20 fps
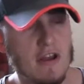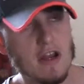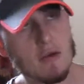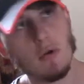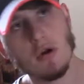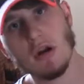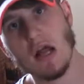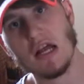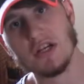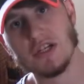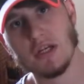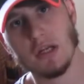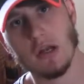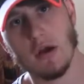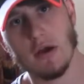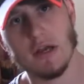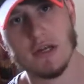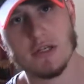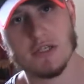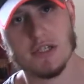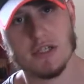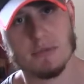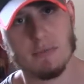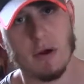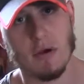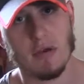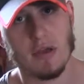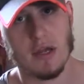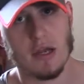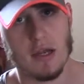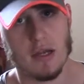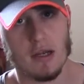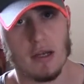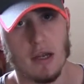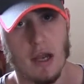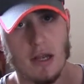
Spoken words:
anyone actually likes smoking